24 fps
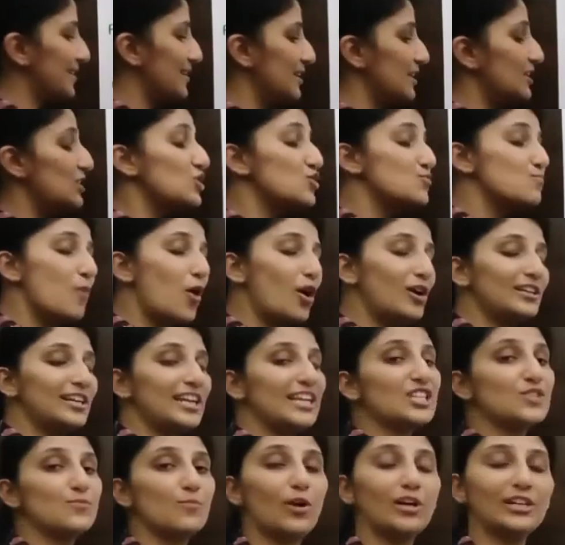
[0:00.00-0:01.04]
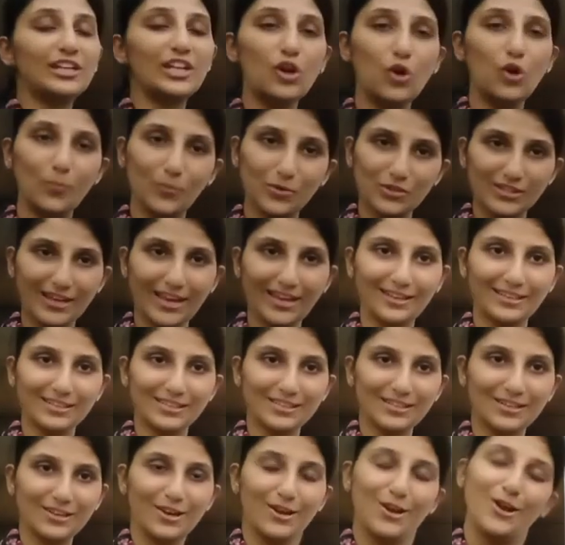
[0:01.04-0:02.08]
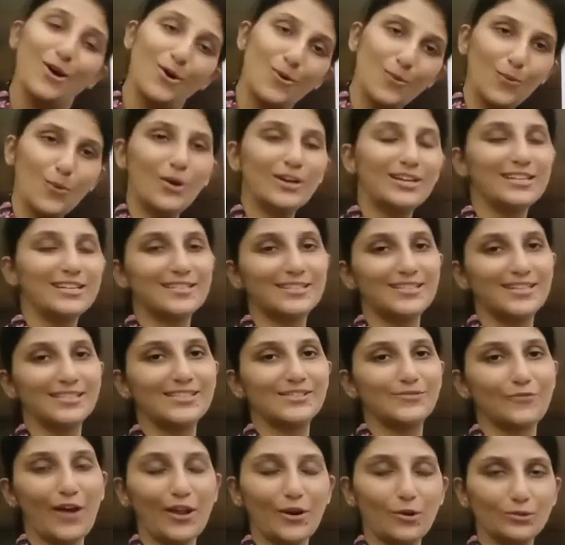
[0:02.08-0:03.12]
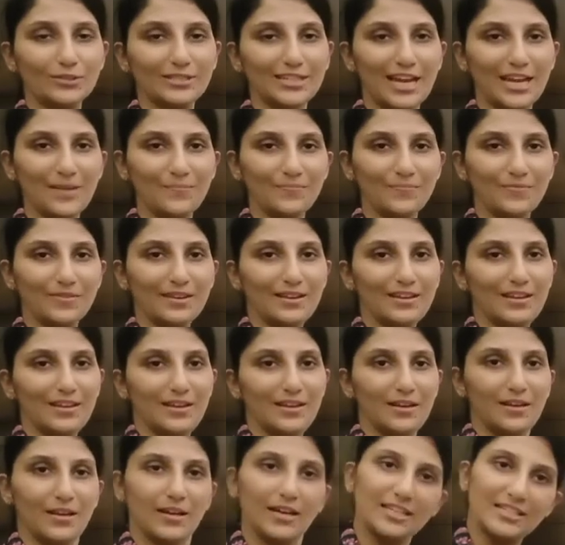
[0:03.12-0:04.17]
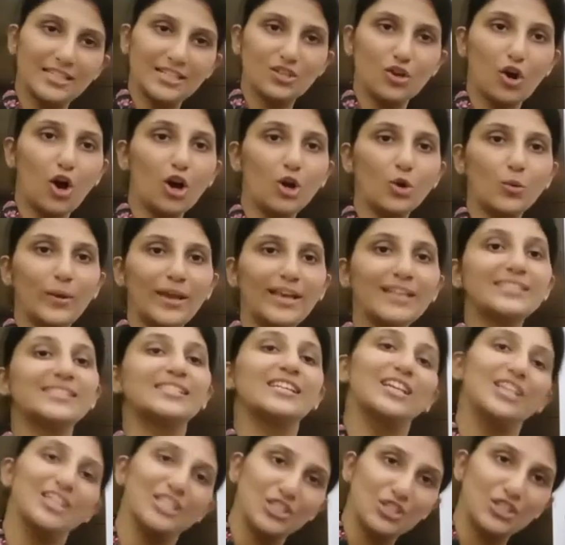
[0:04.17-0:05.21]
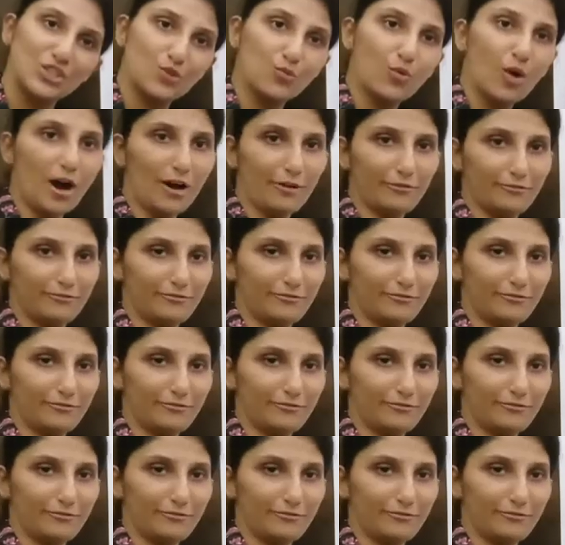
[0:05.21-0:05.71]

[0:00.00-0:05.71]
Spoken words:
small t homozygous. What is this phenotype? It is always dwarf.